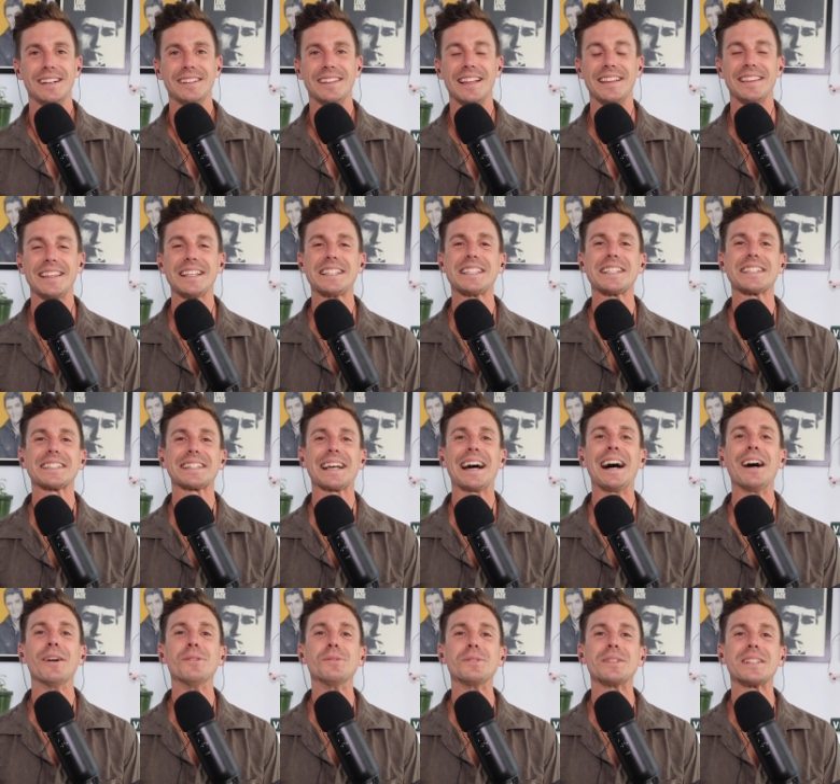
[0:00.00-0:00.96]
that this is
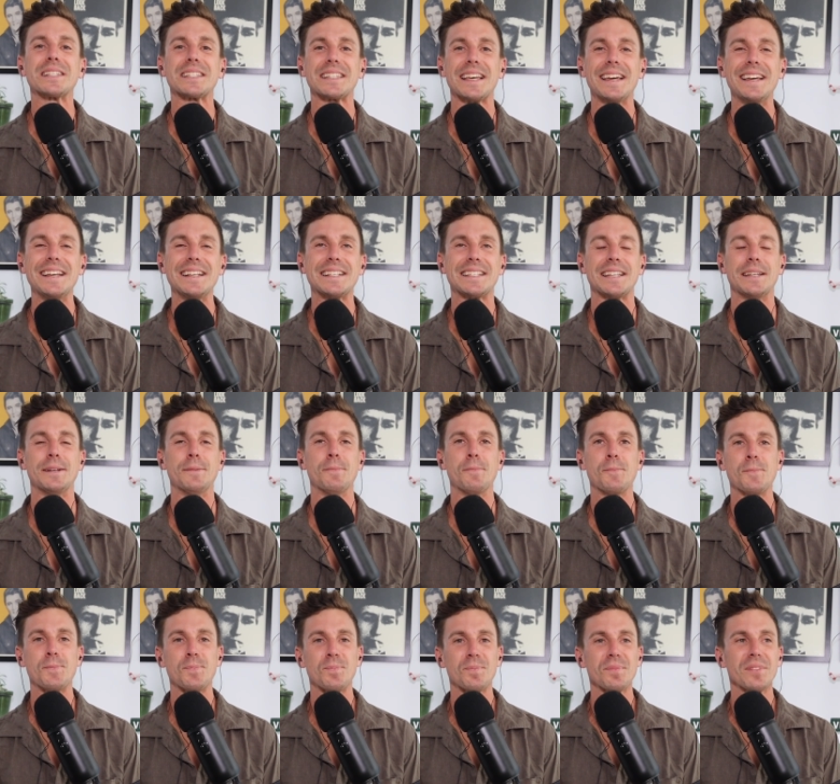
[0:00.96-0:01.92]
Carlton's
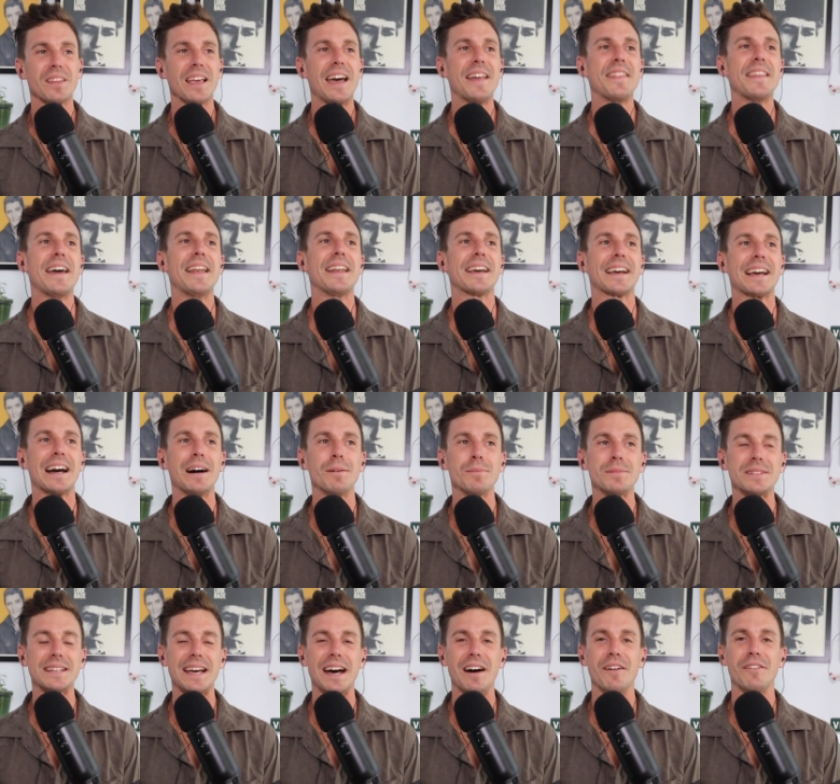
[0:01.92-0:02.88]
season and then it
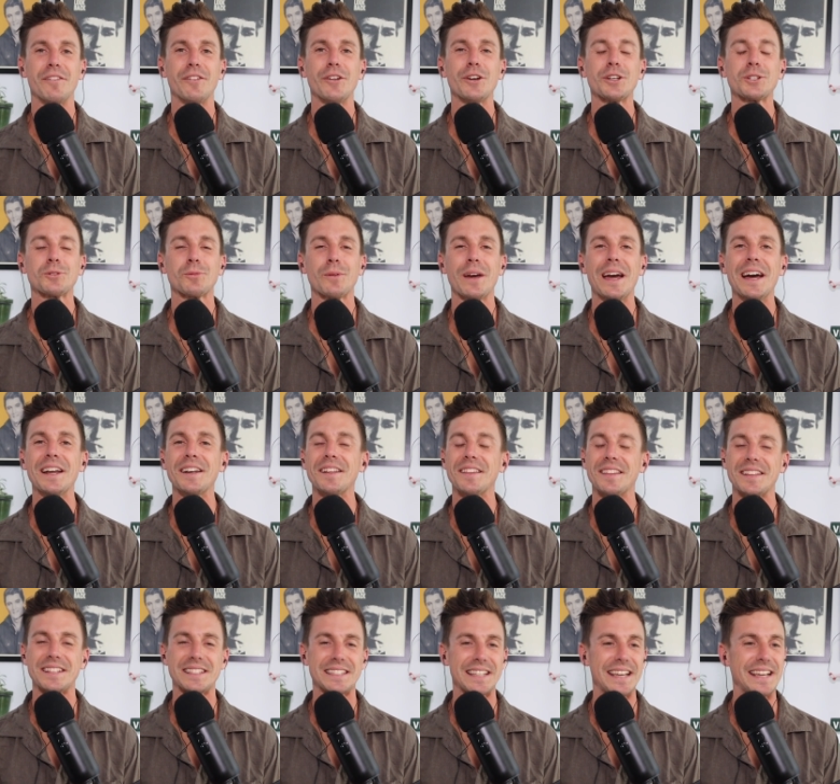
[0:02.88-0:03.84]
comes out first round
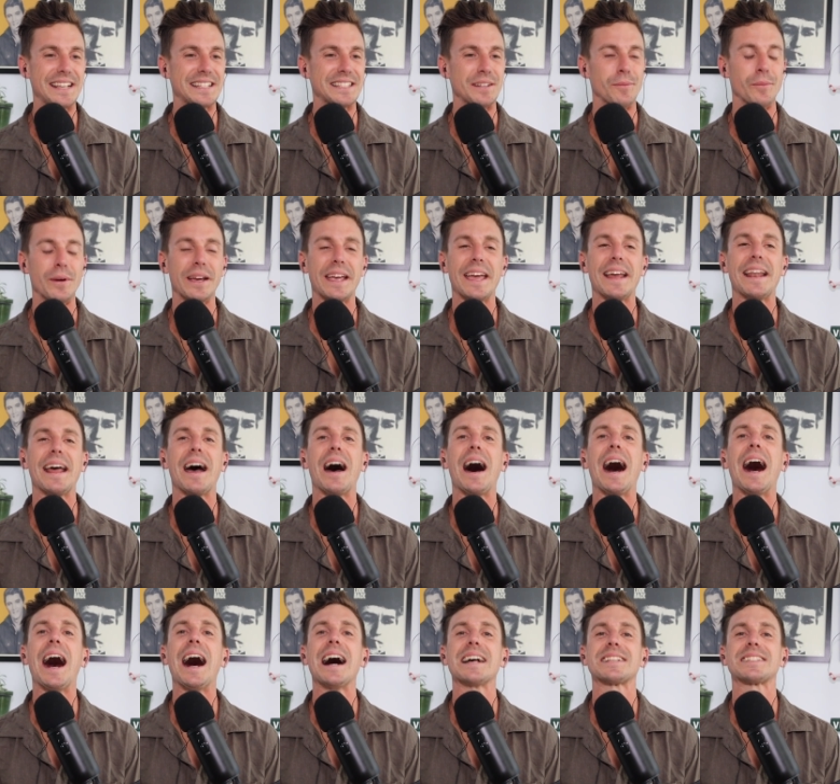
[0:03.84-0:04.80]
of the season. We get
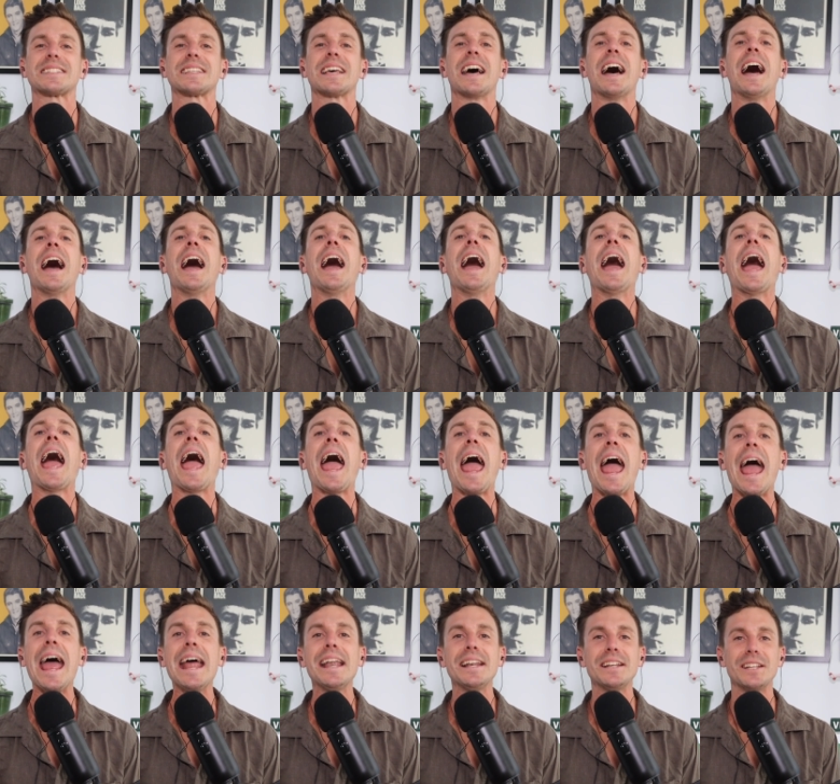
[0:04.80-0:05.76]
our ass
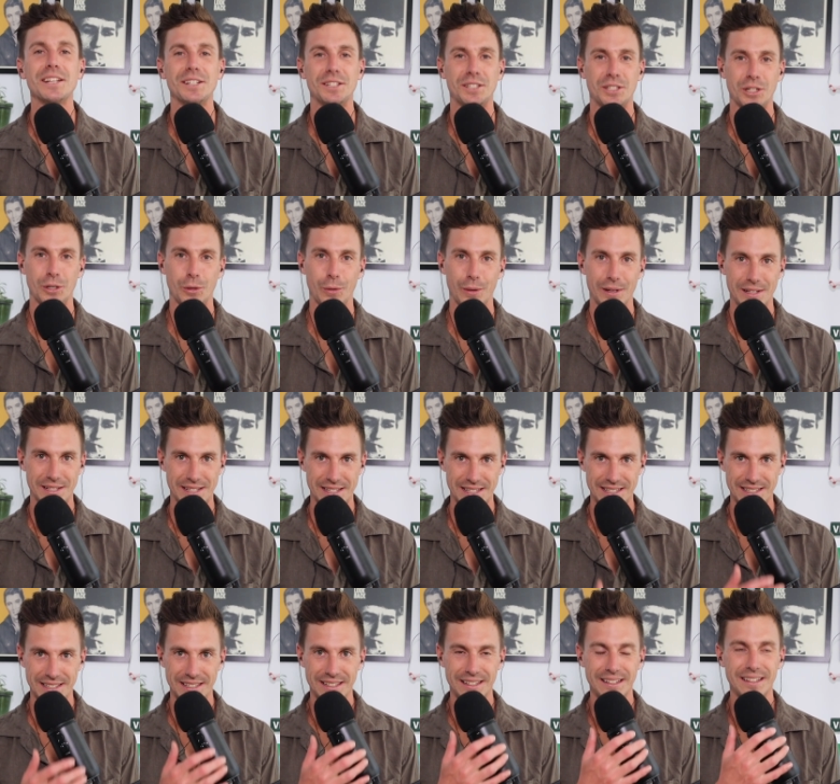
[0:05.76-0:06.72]
handed to
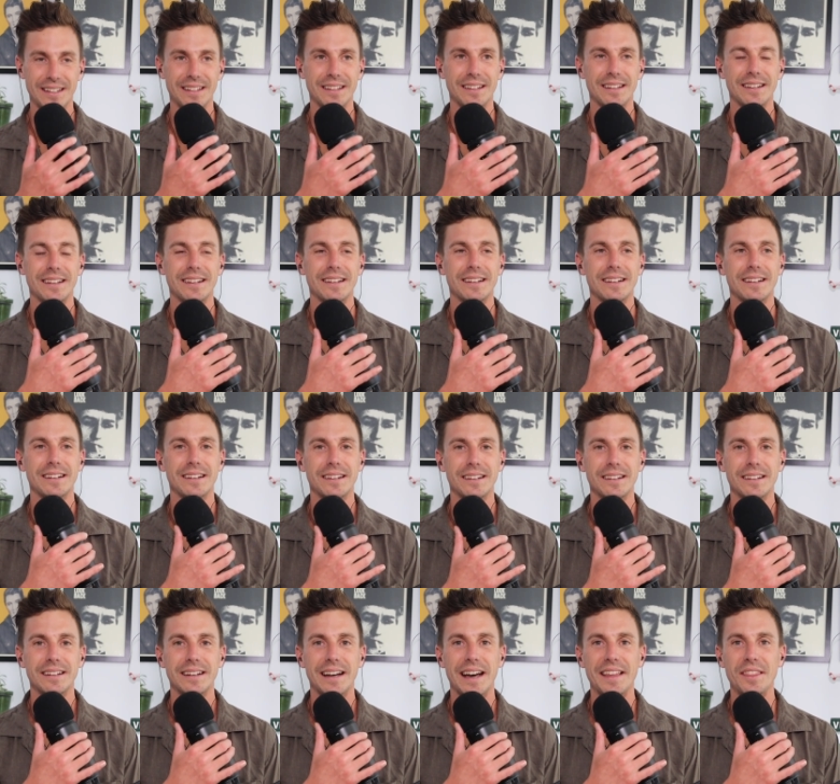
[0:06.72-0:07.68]
us.
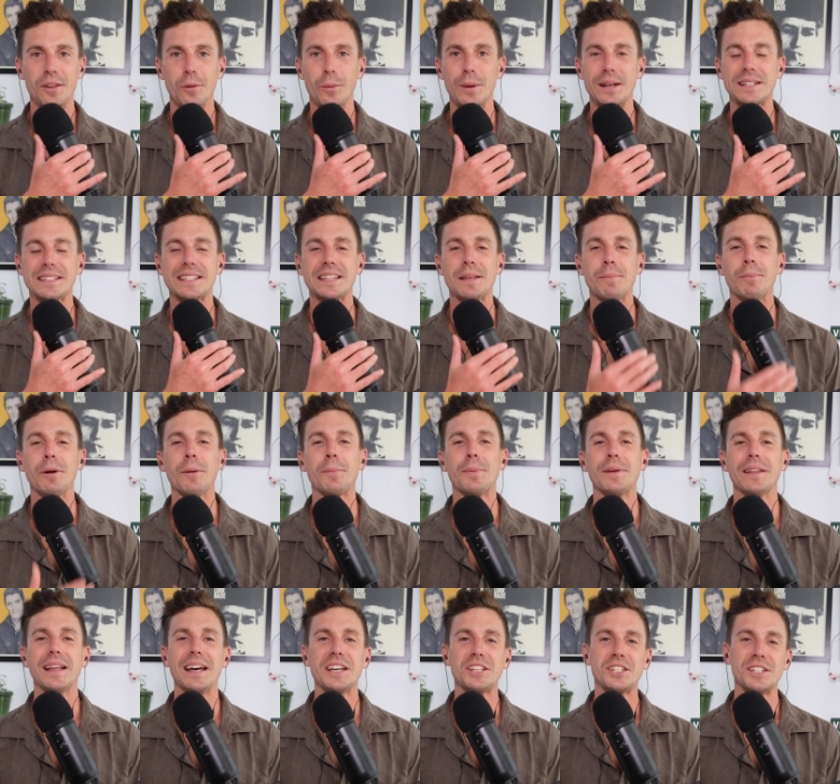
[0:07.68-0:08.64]
And the rest of the
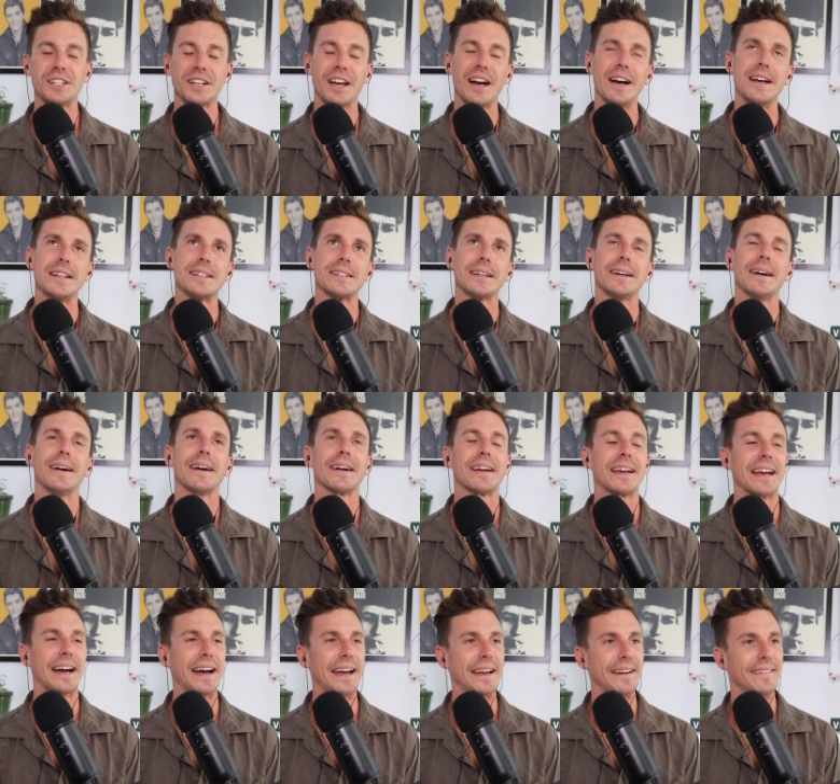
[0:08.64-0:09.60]
population goes,
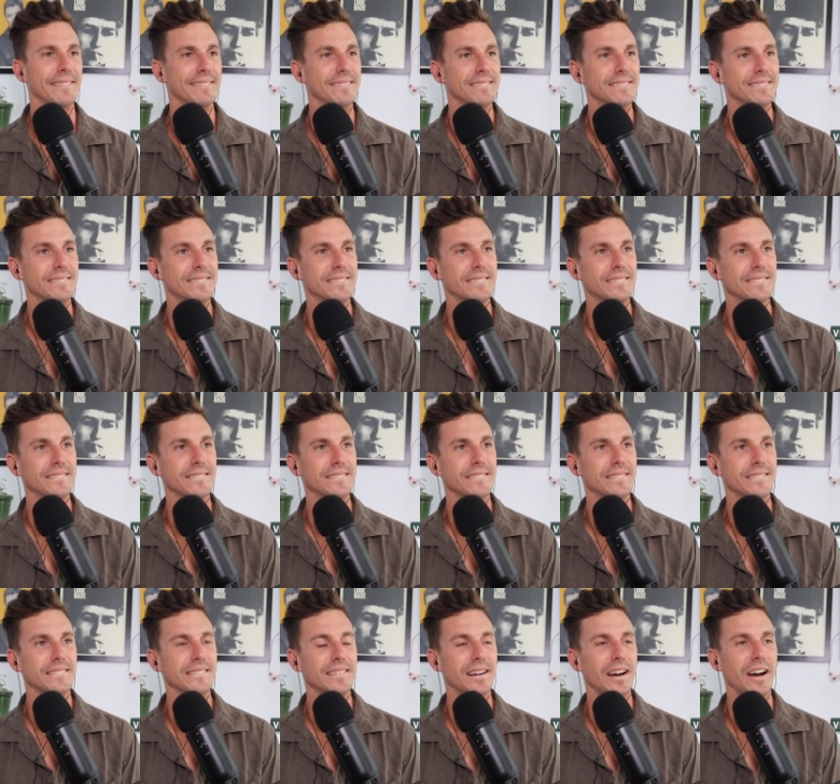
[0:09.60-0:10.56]
okay,
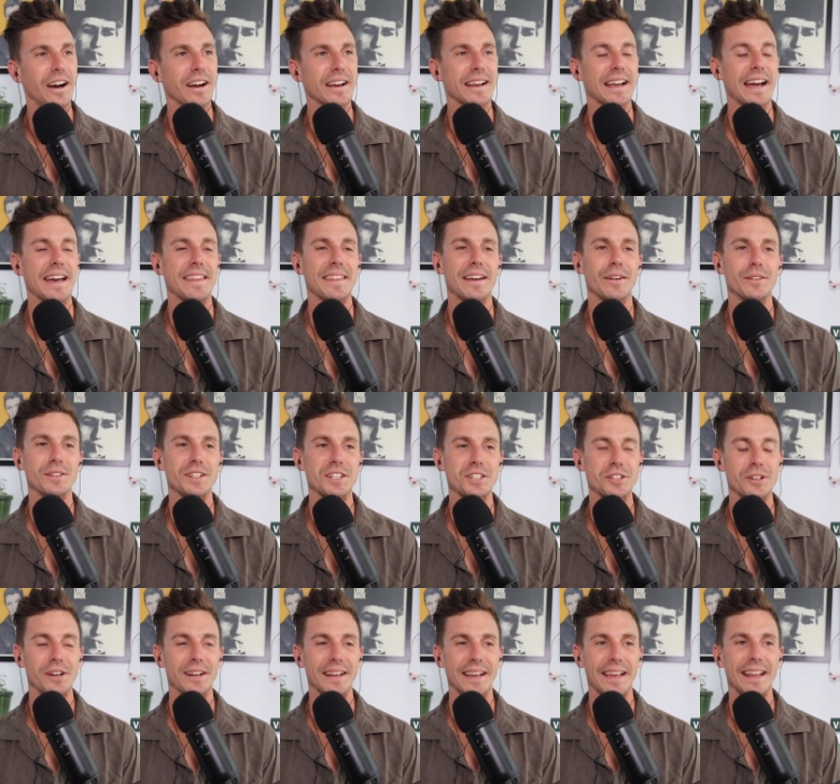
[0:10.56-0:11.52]
okay, they were
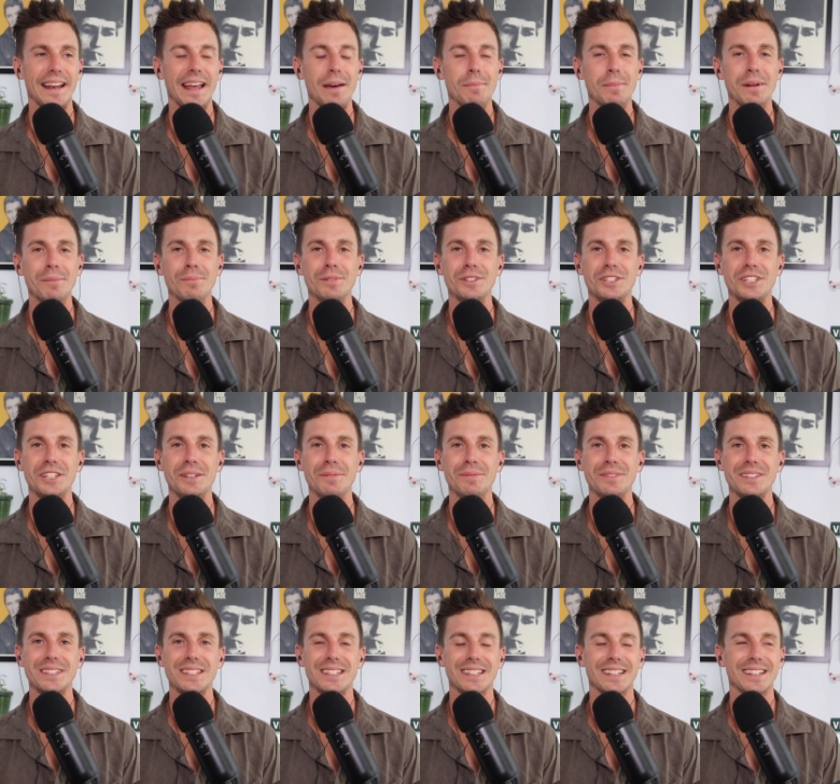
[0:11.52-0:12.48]
just trying to get our
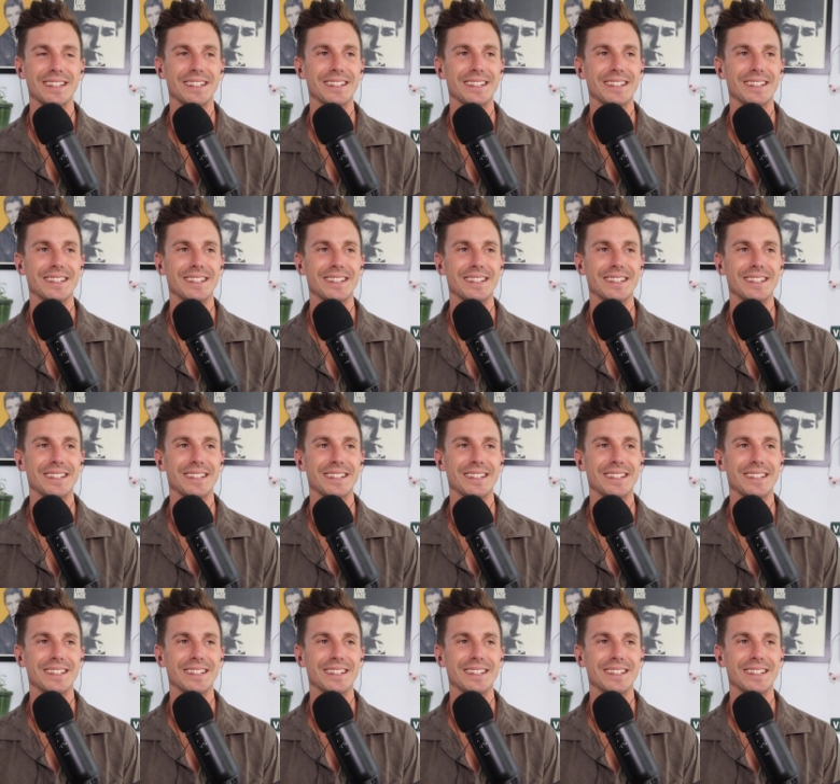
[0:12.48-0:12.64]
memberships.